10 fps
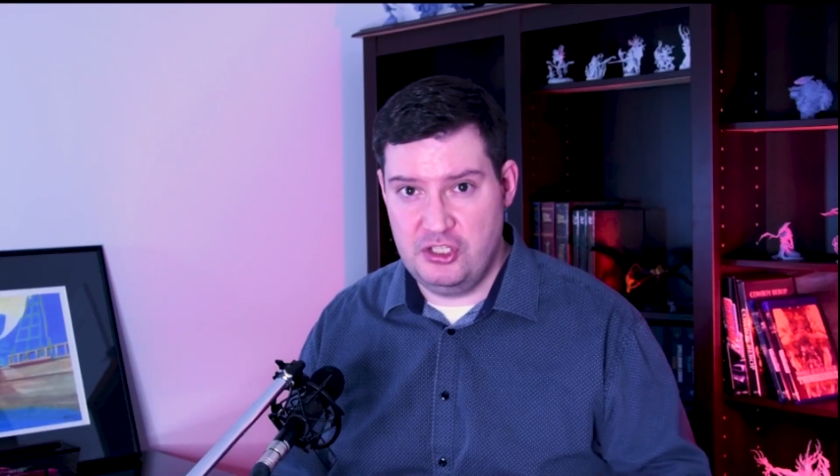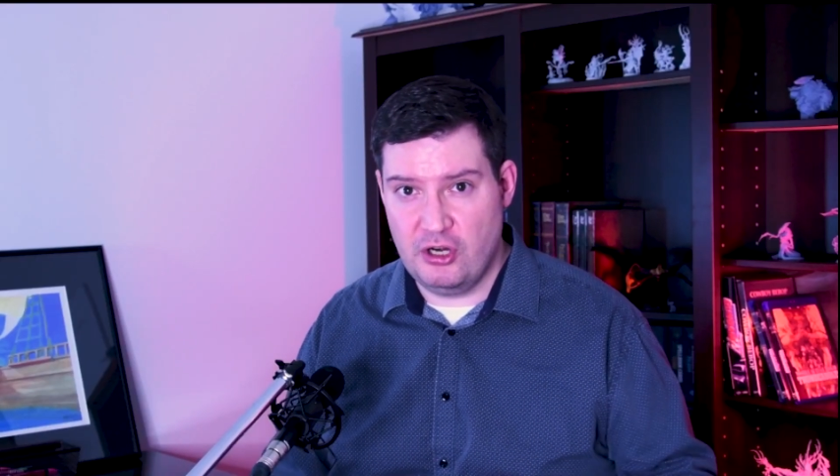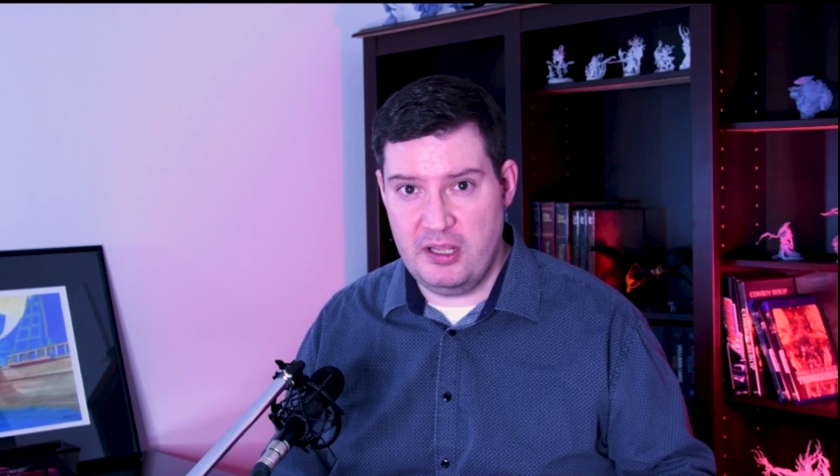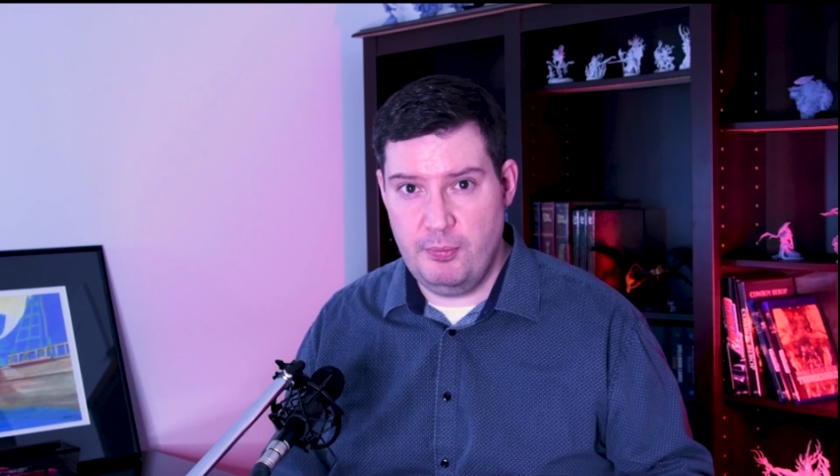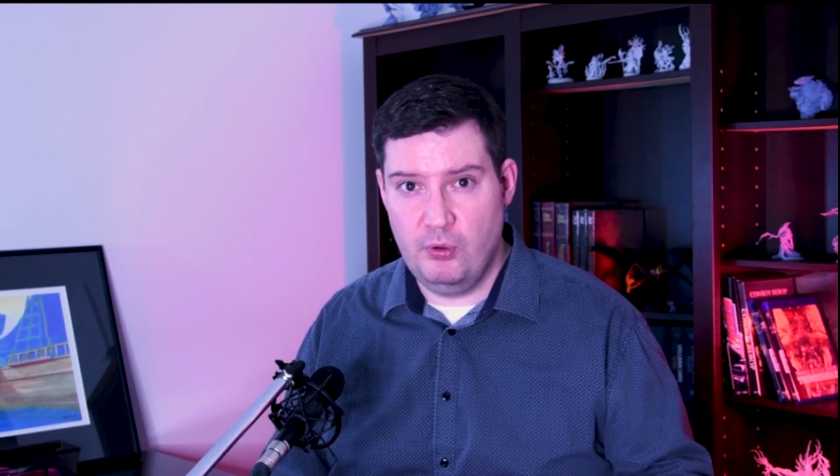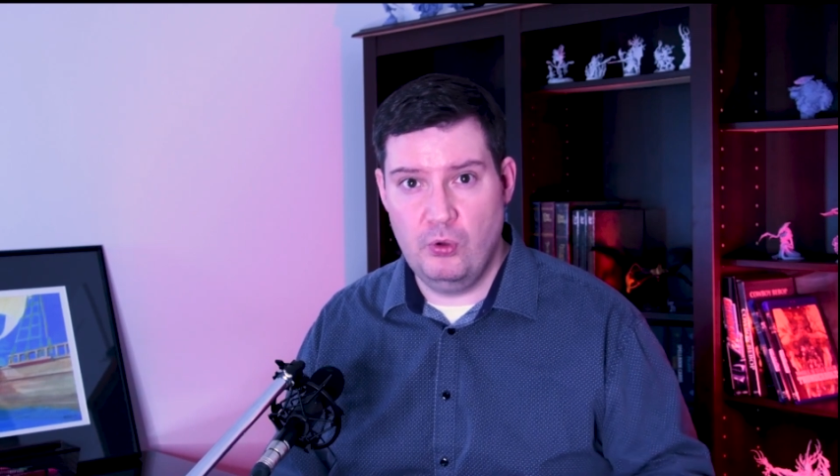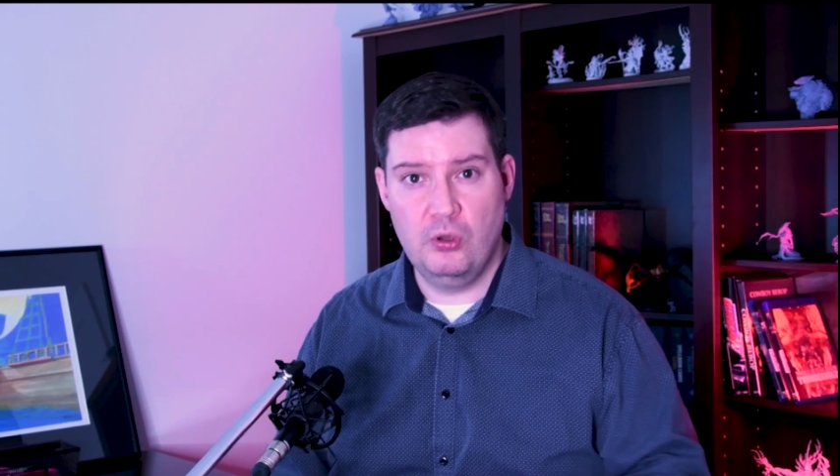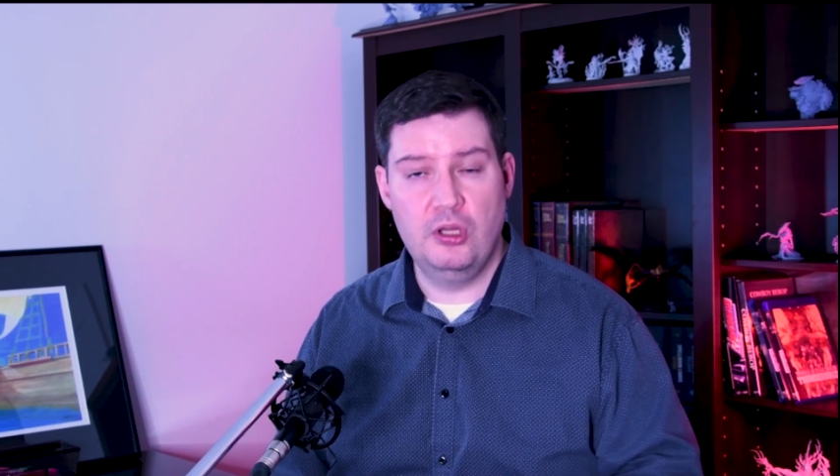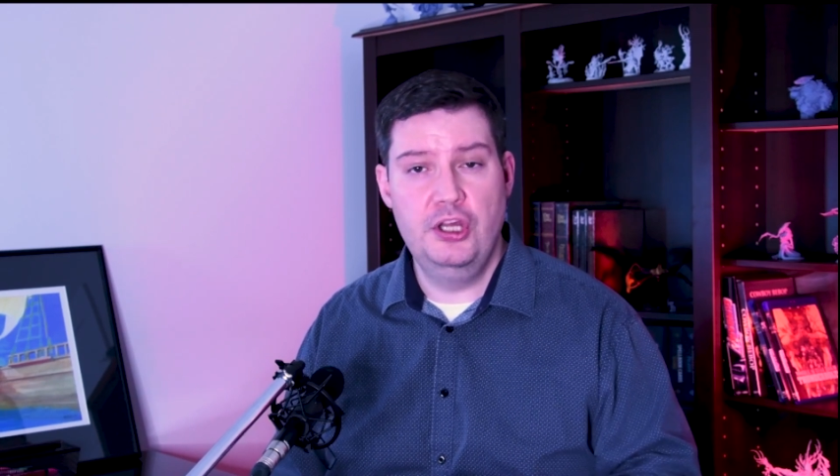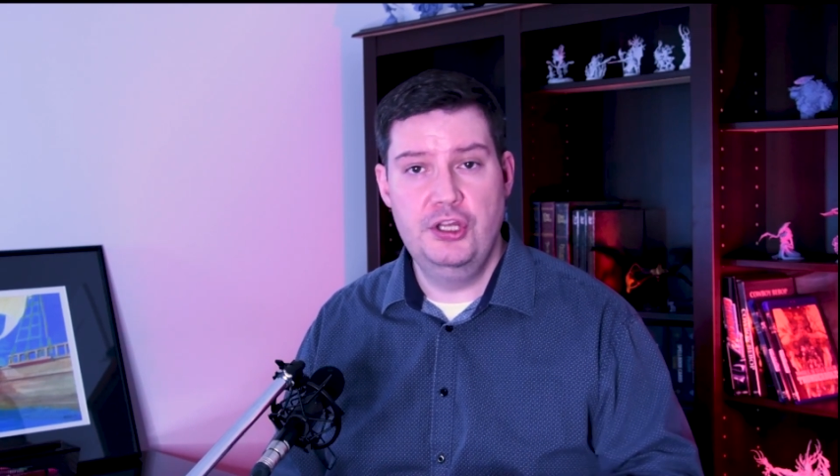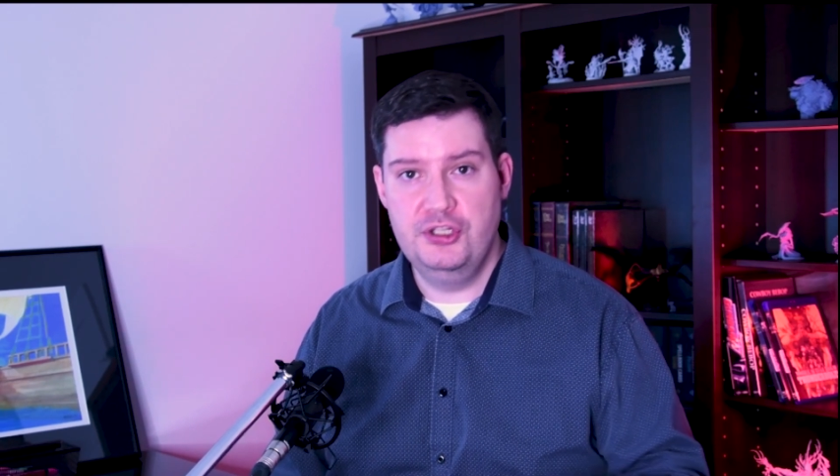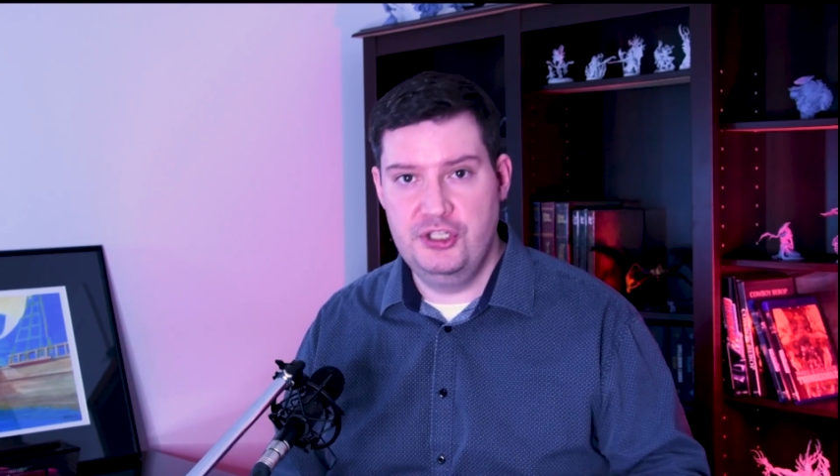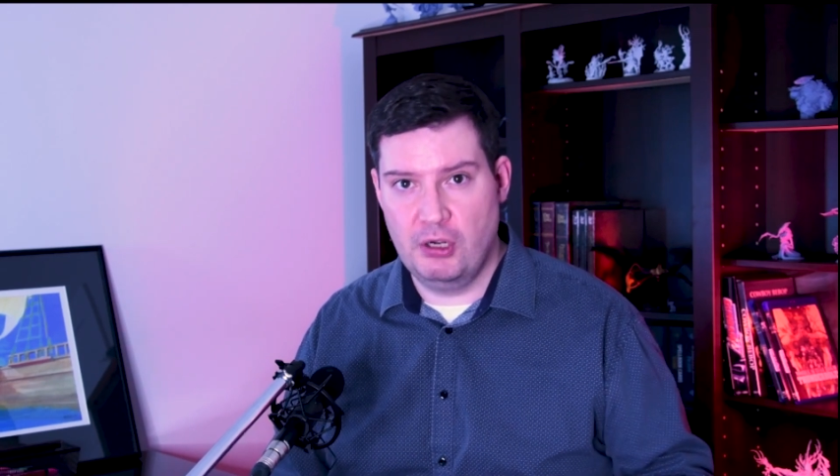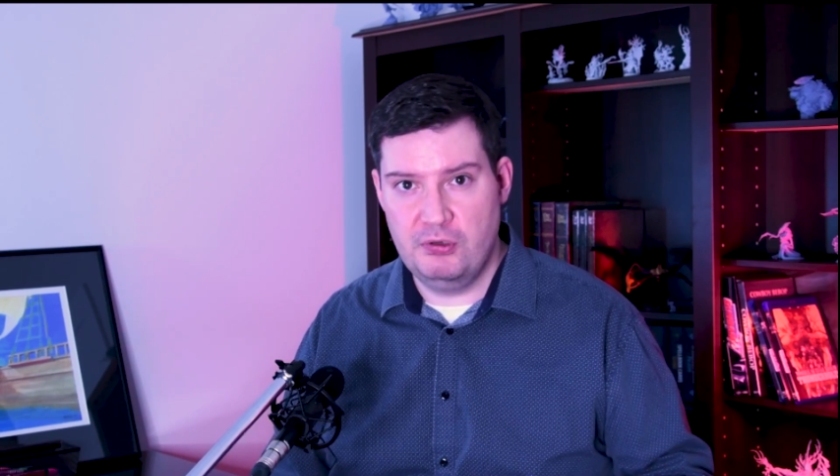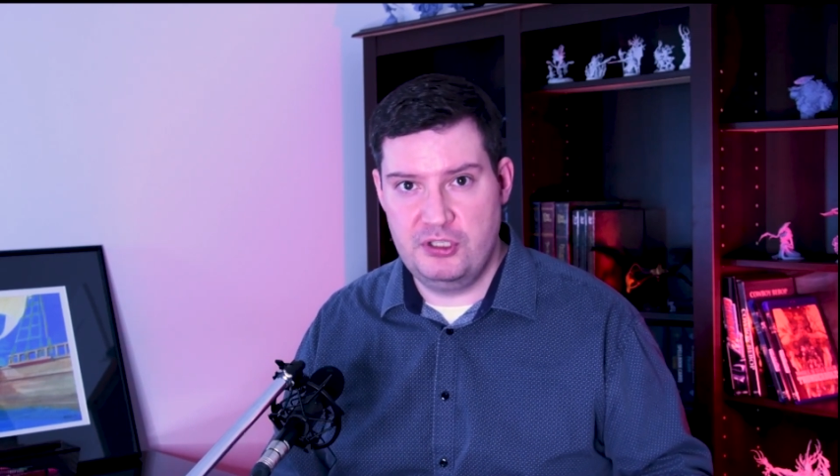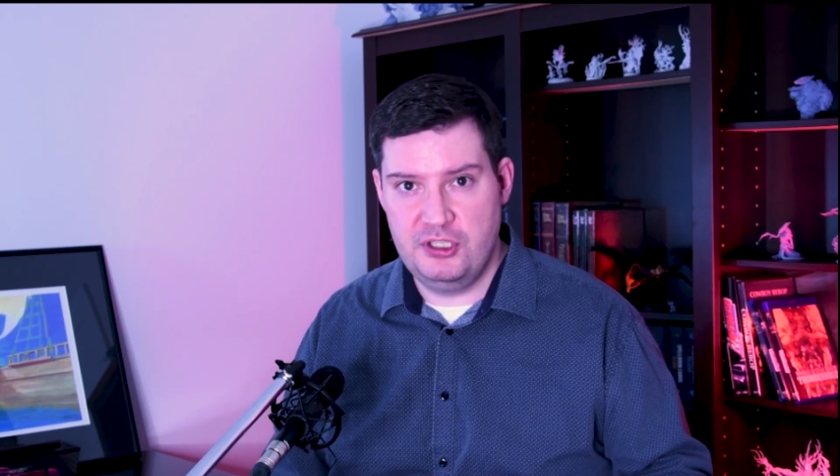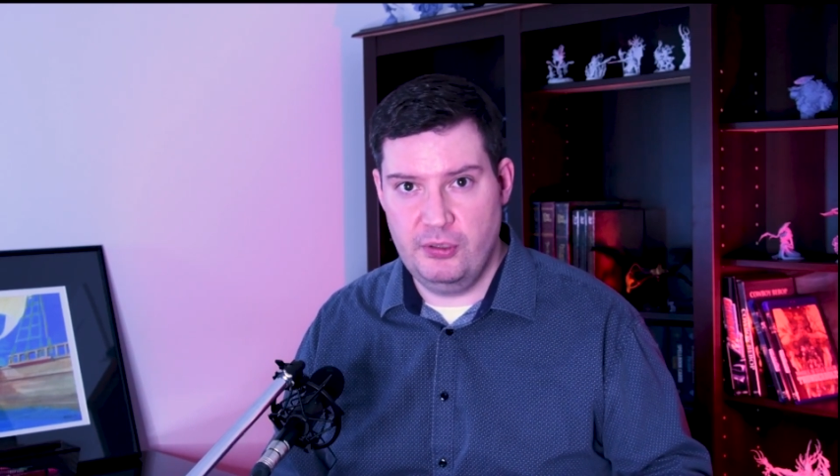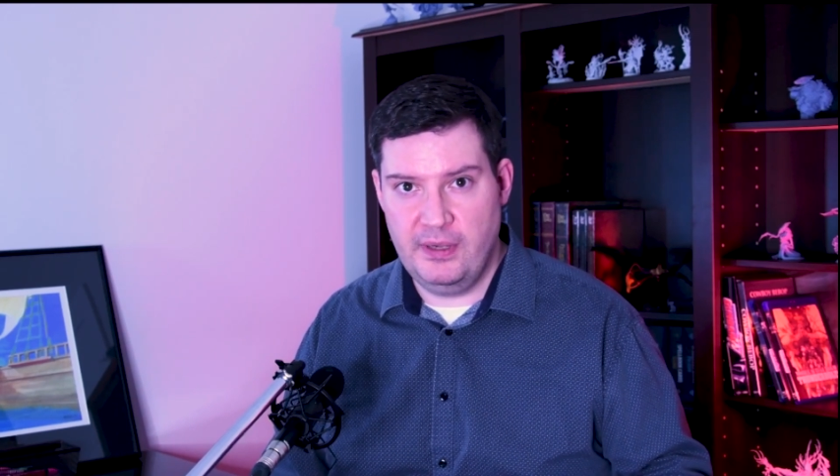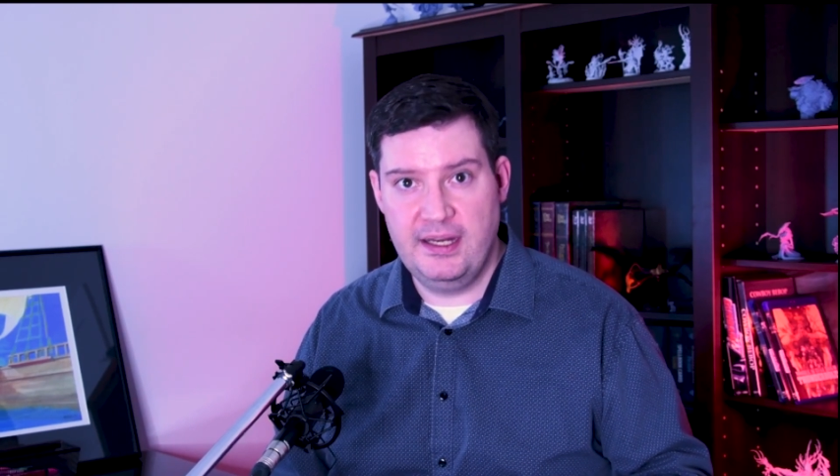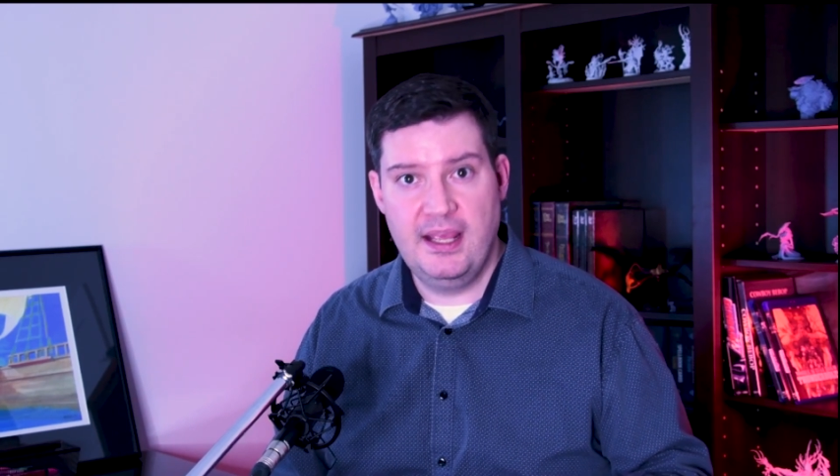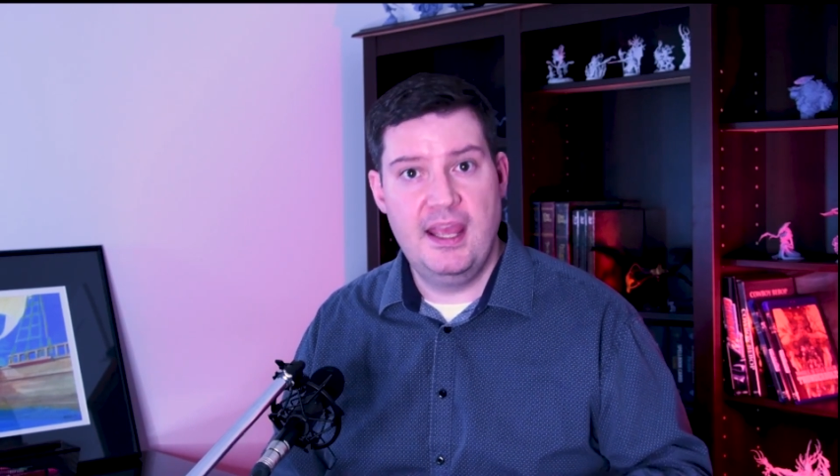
dirty pool, don't do it.